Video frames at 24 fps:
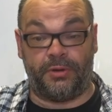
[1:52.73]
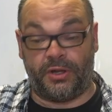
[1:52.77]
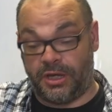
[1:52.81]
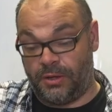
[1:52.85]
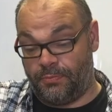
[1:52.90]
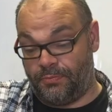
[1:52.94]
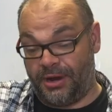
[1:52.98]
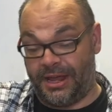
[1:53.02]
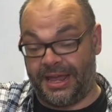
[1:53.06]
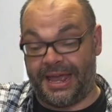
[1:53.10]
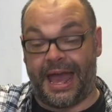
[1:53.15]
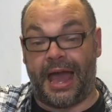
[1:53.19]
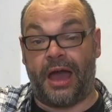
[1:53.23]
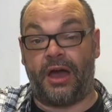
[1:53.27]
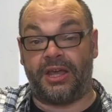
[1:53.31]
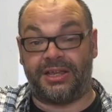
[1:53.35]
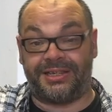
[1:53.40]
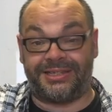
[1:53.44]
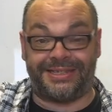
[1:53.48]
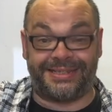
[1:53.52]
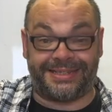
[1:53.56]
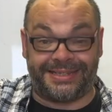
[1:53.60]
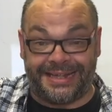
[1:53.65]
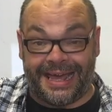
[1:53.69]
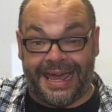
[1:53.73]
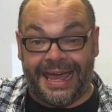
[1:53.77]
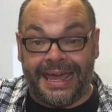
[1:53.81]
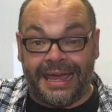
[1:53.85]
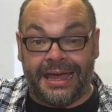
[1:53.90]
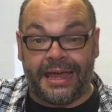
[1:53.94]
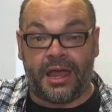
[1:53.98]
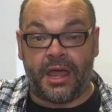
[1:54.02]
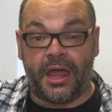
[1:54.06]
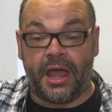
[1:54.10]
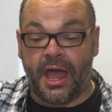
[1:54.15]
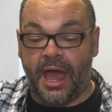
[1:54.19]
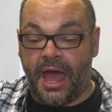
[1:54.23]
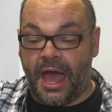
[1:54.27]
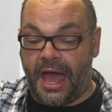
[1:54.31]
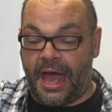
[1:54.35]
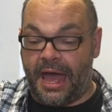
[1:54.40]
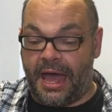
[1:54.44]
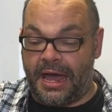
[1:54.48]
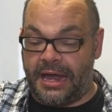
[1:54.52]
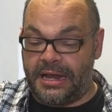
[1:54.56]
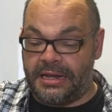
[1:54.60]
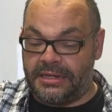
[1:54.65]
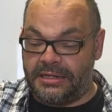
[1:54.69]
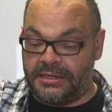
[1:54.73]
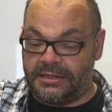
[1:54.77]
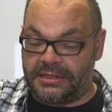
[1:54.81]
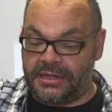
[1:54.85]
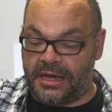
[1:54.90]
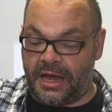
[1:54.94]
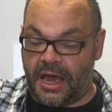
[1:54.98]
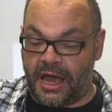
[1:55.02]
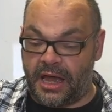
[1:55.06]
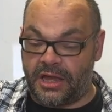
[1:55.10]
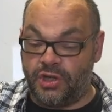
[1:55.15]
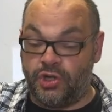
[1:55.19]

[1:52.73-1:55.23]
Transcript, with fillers: You bring out a stick and uh,